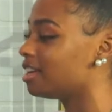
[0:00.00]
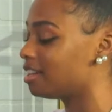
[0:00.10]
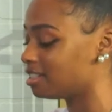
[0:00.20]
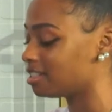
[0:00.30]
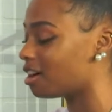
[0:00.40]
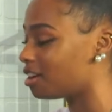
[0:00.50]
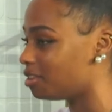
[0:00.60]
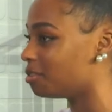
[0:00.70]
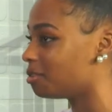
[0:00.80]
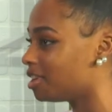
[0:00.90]

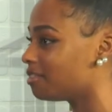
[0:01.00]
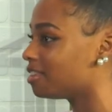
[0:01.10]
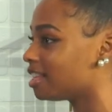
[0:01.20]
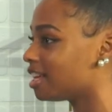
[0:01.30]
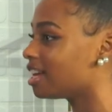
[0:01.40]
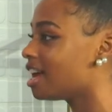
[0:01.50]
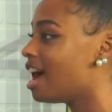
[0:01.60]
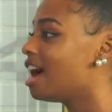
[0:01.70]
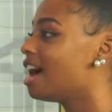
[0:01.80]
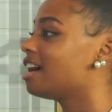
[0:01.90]
started doing everything,
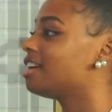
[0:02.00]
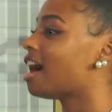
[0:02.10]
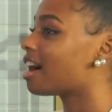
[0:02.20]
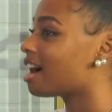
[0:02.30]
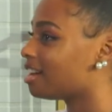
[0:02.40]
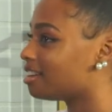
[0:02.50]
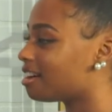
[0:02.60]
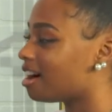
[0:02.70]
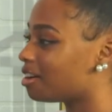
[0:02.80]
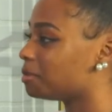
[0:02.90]
I kind of
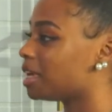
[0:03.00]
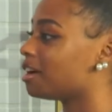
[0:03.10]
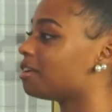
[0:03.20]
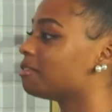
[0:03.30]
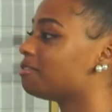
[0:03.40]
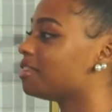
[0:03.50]
calmed down,